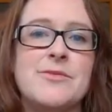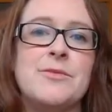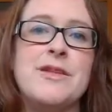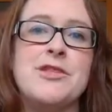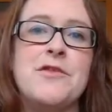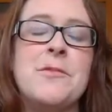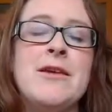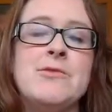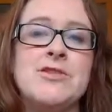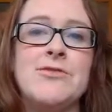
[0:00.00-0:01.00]
which for me
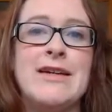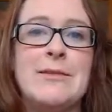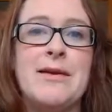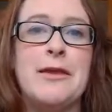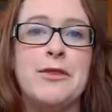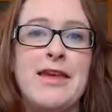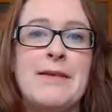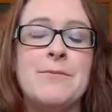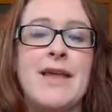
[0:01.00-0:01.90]
was a really big theme